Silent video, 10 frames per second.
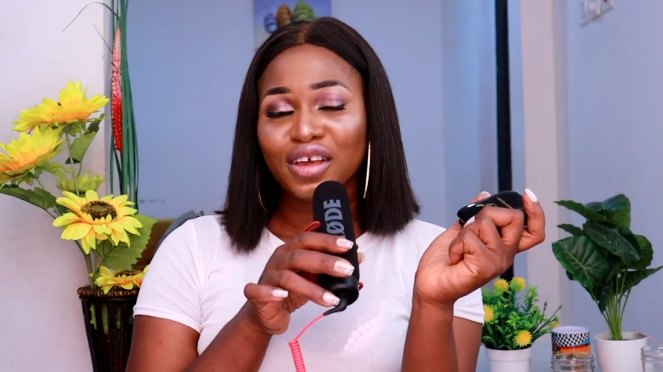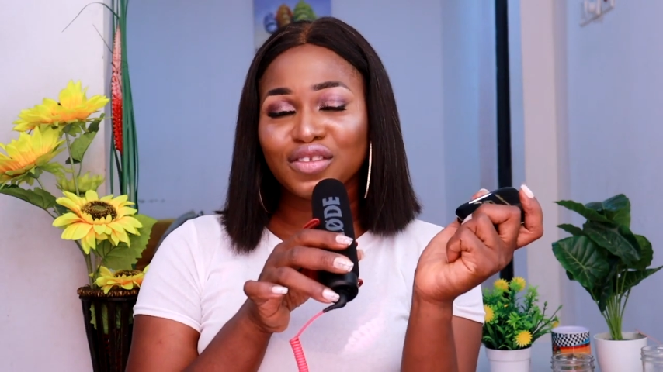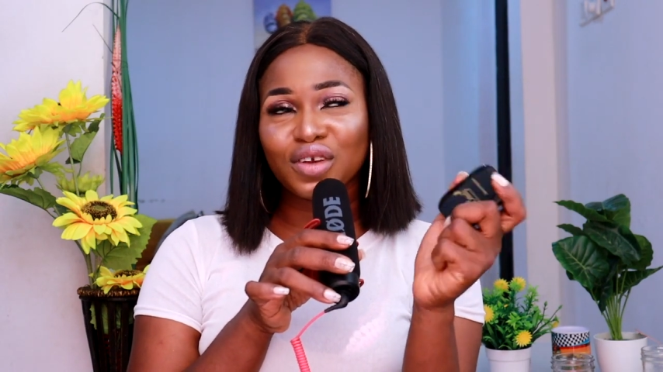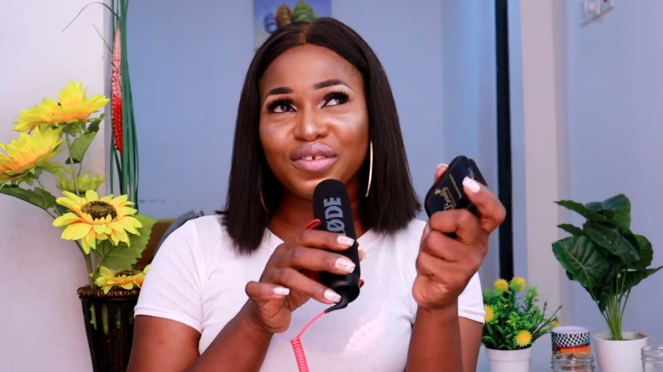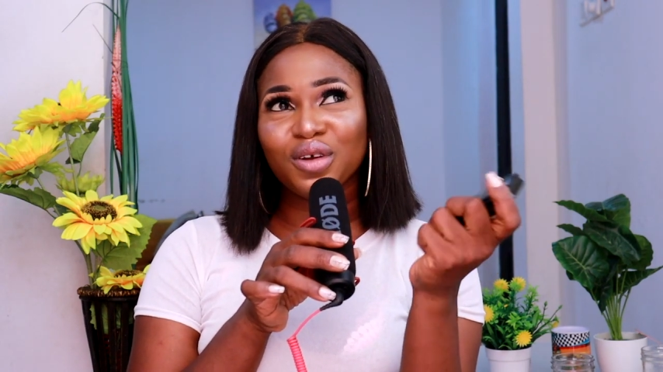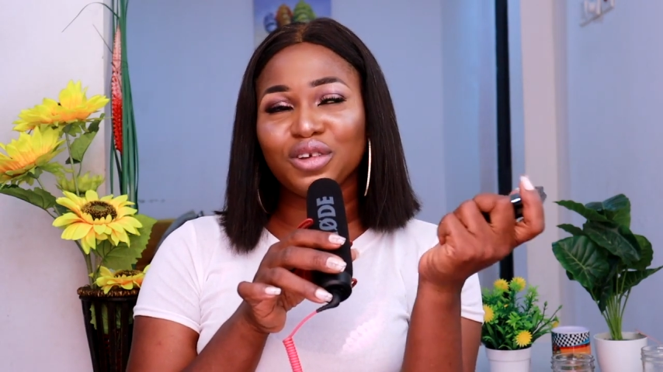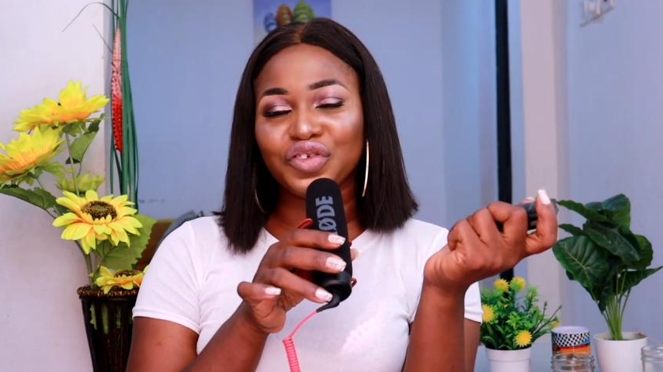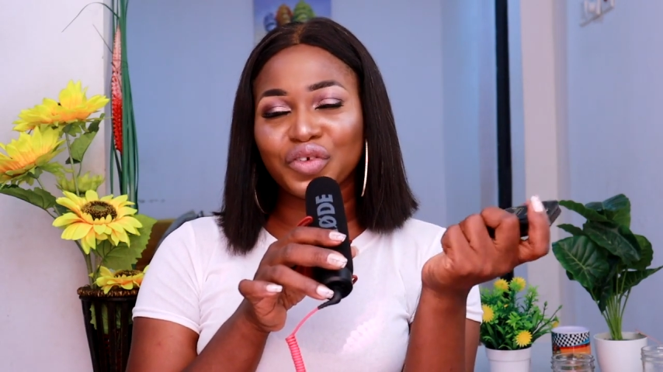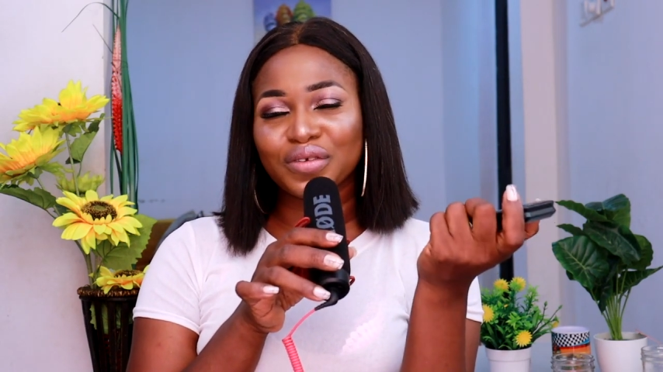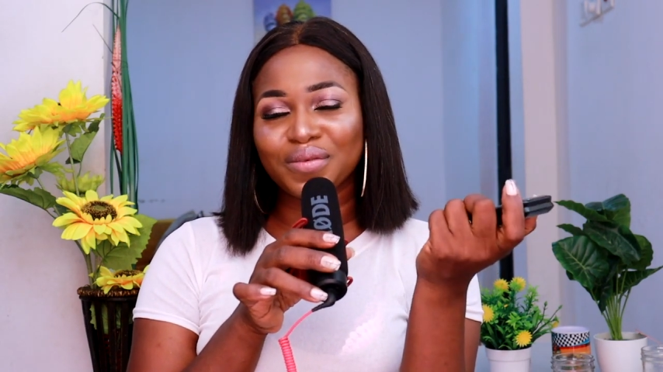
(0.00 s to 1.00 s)
So it's not
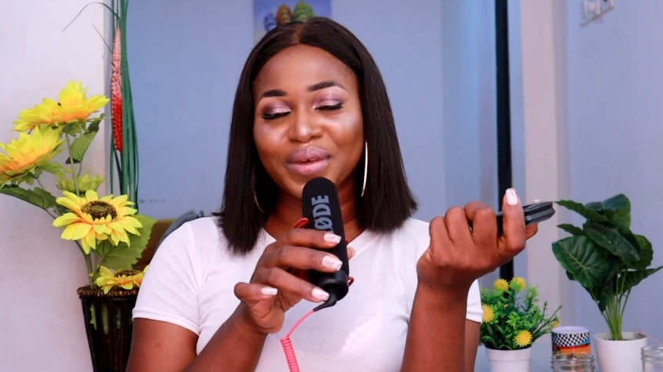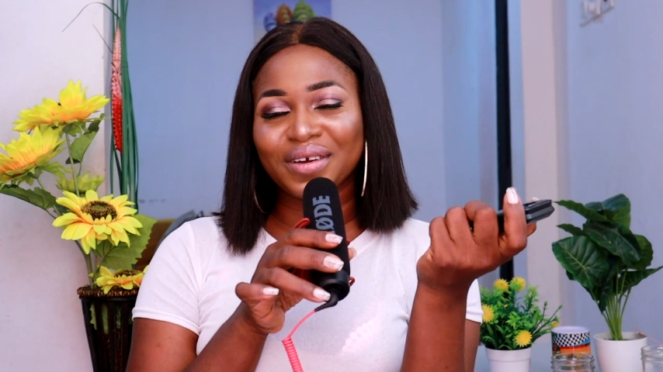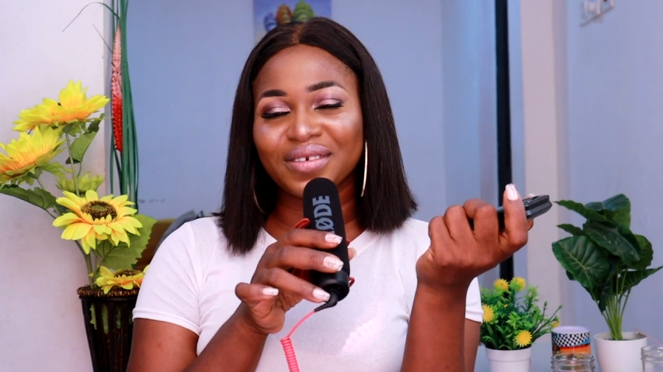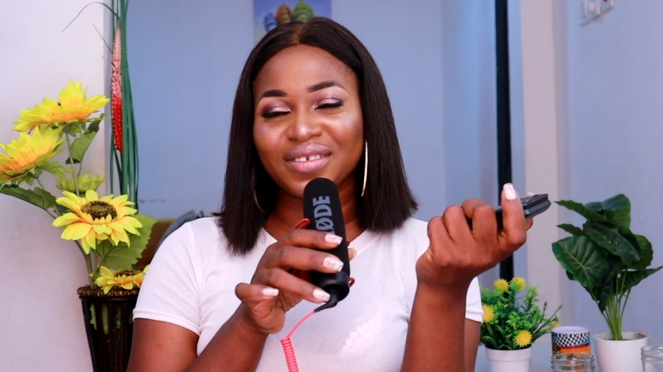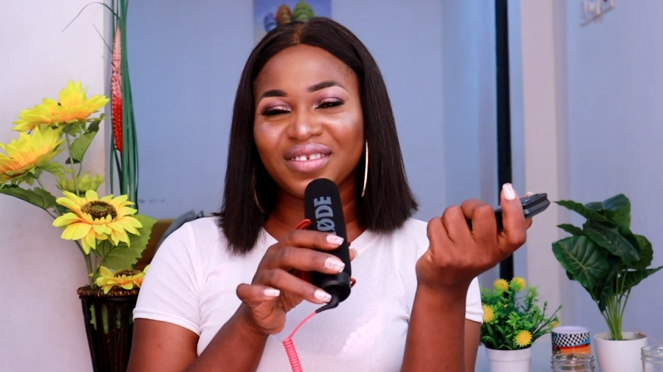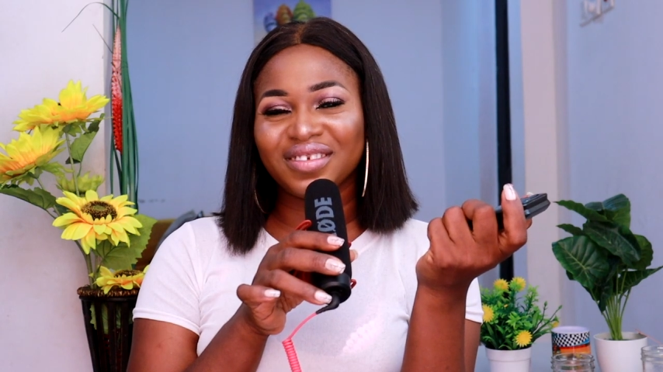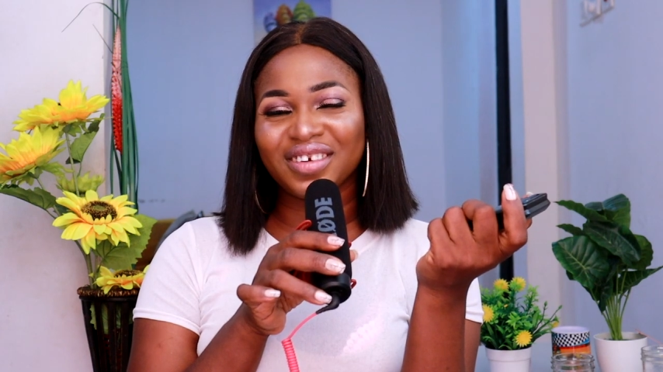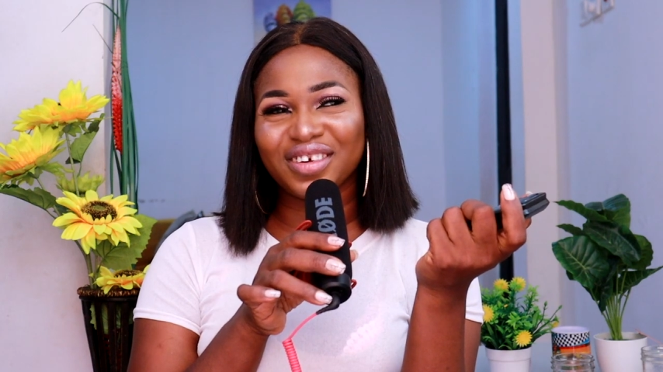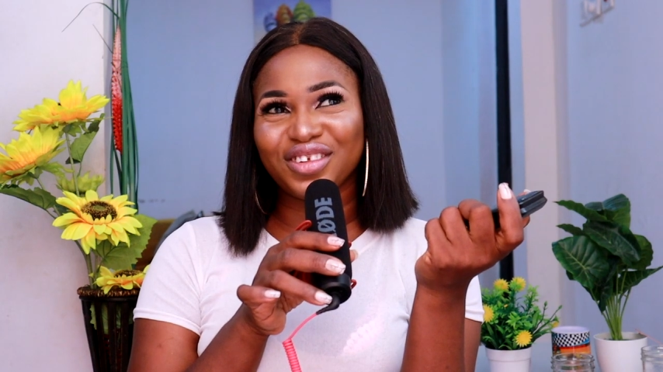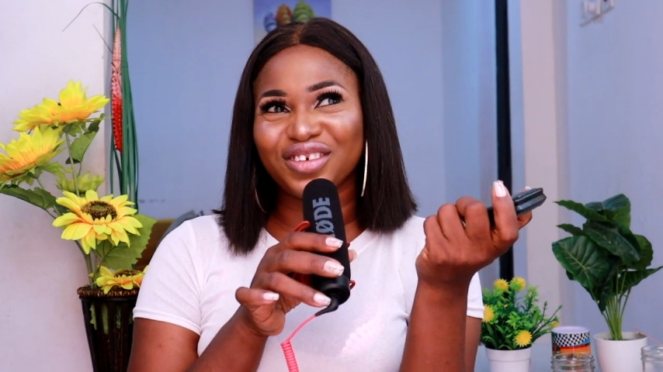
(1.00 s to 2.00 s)
just because
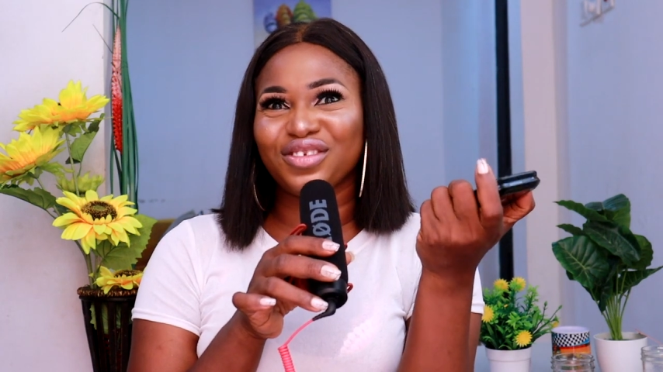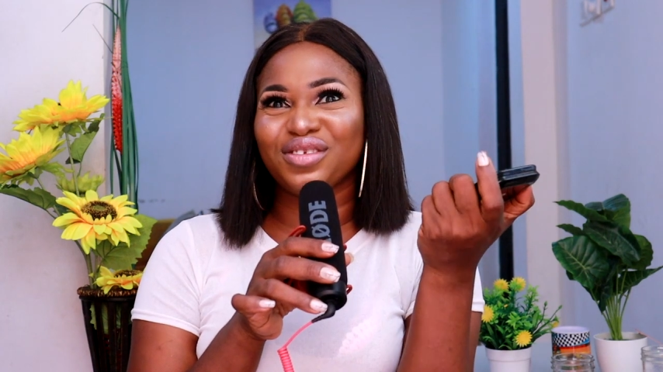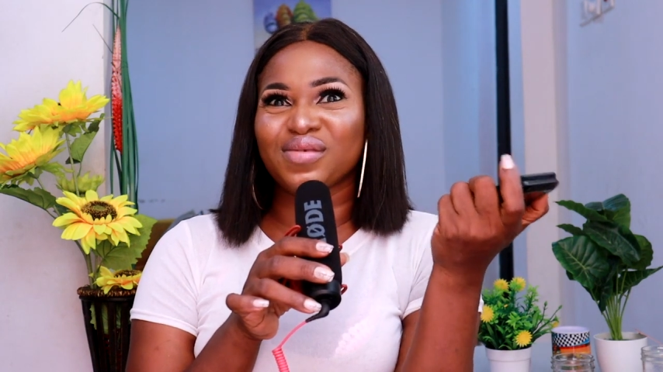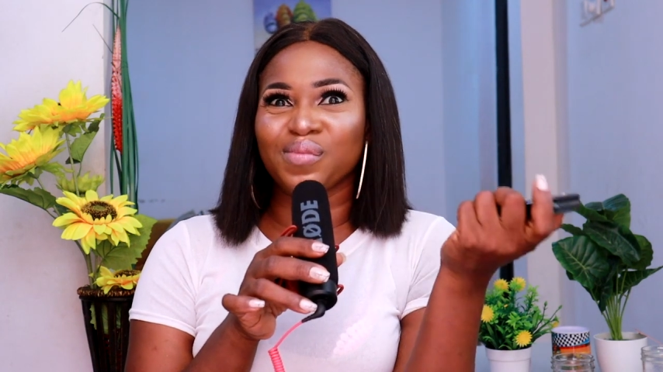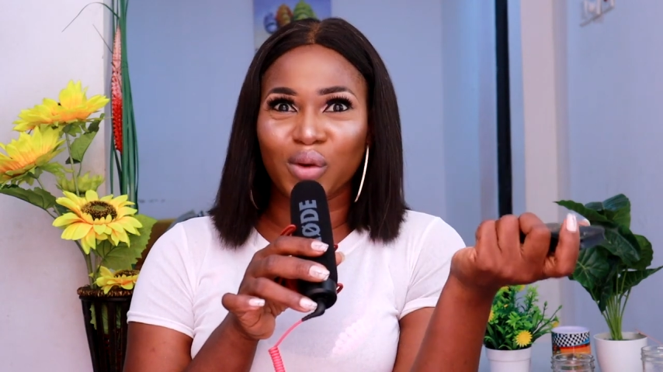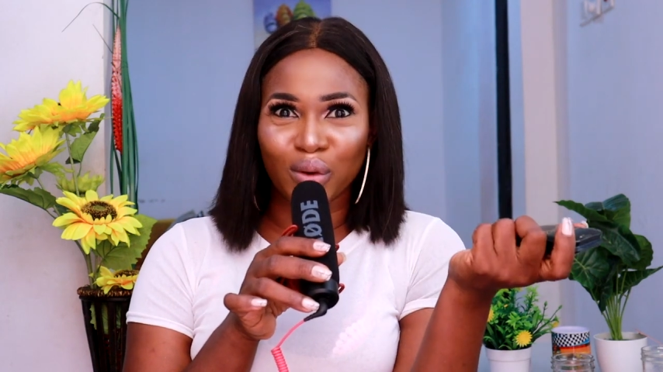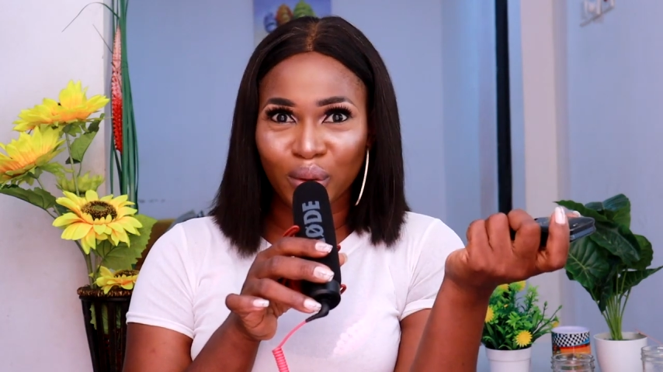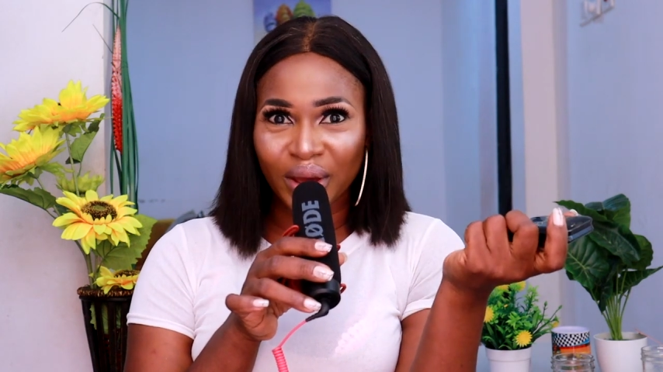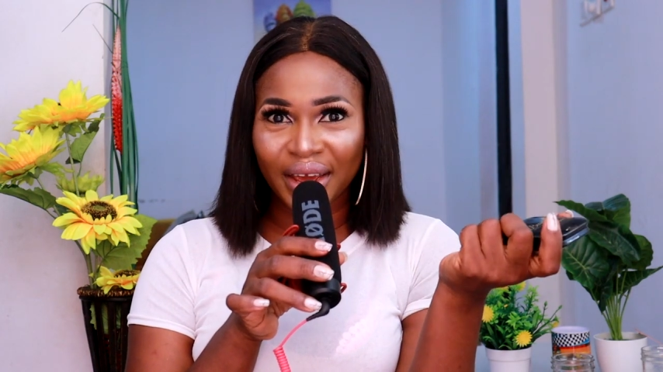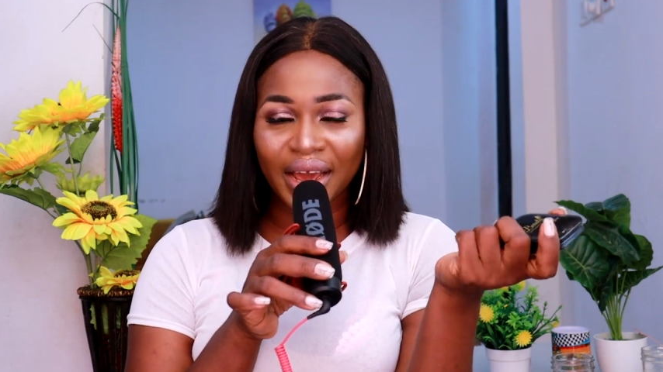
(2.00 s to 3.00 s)
it is small,
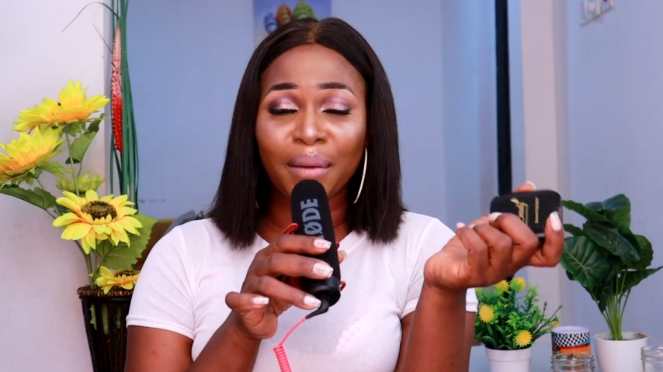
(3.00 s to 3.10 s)
okay?